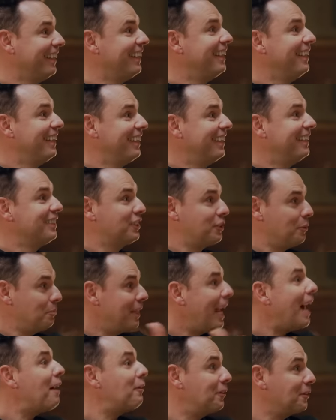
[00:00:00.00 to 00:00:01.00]
yeah.
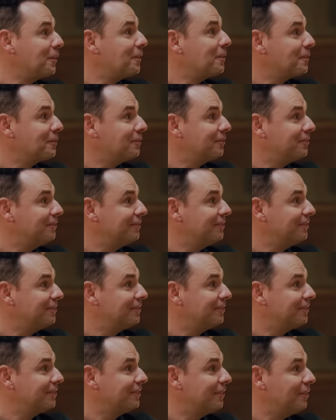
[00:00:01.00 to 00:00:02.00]
some doubt. Right.
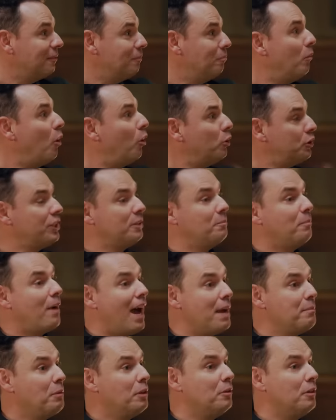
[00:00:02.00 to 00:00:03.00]
Most of the
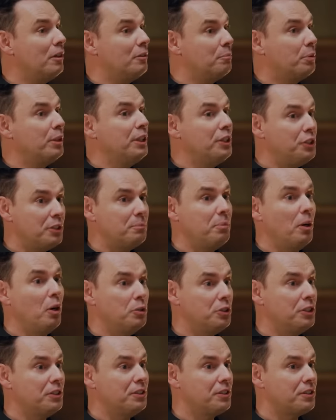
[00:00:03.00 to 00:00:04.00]
Bible
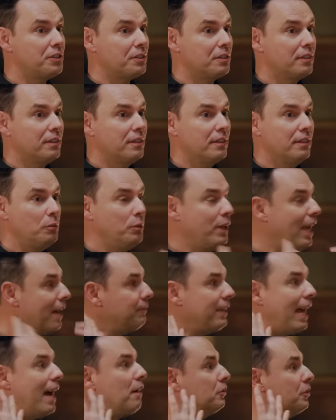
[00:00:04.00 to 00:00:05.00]
presupposes we
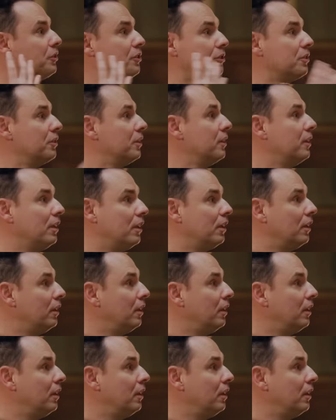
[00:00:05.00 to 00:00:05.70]
have doubts. Yeah, if he